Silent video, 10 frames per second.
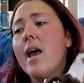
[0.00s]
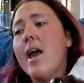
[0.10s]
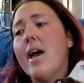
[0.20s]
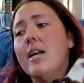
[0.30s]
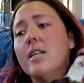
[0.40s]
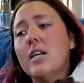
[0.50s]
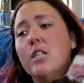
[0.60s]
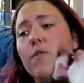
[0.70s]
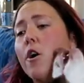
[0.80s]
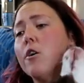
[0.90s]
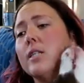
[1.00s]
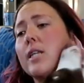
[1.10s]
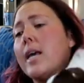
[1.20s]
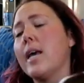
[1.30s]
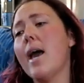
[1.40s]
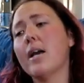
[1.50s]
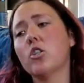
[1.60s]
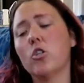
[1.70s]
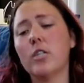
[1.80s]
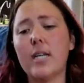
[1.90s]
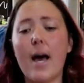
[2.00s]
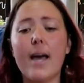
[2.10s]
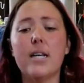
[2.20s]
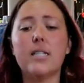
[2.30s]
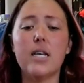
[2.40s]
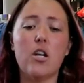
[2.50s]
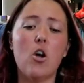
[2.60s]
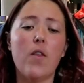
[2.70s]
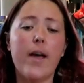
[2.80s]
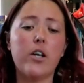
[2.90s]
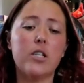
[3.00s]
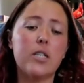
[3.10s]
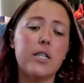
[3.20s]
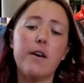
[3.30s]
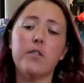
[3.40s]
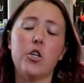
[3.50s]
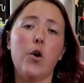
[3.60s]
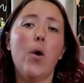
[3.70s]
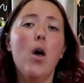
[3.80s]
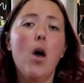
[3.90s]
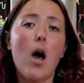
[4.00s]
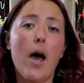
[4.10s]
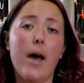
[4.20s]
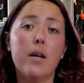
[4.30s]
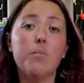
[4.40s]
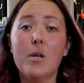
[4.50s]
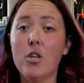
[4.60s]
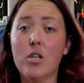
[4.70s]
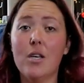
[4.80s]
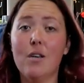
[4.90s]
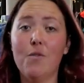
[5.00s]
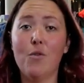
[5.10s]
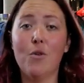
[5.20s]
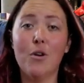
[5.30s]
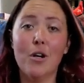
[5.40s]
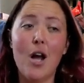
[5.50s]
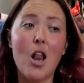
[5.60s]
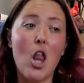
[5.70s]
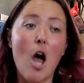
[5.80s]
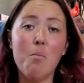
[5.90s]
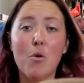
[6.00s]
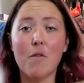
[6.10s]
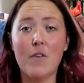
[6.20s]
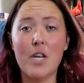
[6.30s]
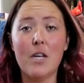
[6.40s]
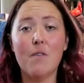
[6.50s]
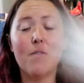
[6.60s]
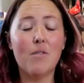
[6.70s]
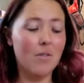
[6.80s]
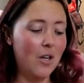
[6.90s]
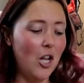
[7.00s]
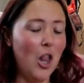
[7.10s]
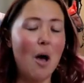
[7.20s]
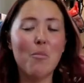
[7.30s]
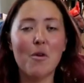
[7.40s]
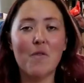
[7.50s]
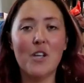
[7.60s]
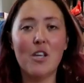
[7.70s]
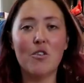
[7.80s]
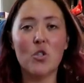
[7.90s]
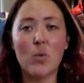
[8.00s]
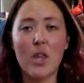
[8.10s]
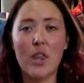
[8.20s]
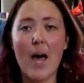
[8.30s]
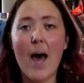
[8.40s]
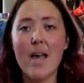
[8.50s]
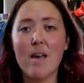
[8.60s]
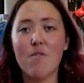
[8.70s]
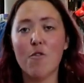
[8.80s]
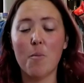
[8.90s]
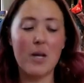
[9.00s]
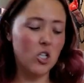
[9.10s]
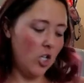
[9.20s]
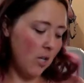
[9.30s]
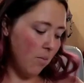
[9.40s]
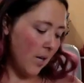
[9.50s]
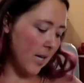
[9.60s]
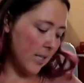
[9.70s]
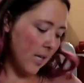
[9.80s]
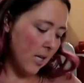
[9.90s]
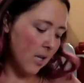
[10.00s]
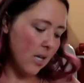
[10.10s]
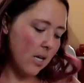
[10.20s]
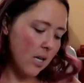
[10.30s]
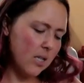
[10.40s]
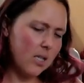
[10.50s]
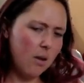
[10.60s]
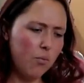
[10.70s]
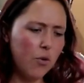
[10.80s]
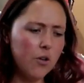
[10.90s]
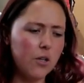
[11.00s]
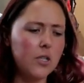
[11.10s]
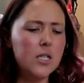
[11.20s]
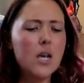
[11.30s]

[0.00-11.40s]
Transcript: and as far as like exercise and all that good stuff. So uh, be looking for a lot more videos. a lot more videos with that information, because I think that it's important.